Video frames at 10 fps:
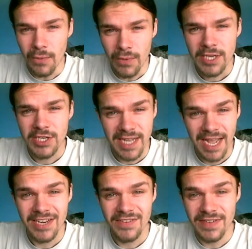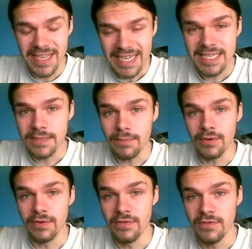which kind of is a
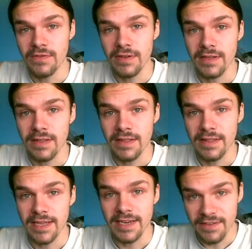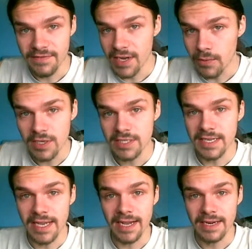proof that if there was
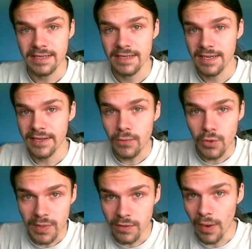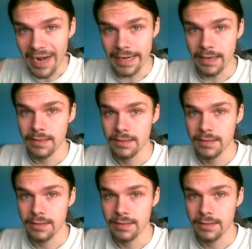a God, it would be one.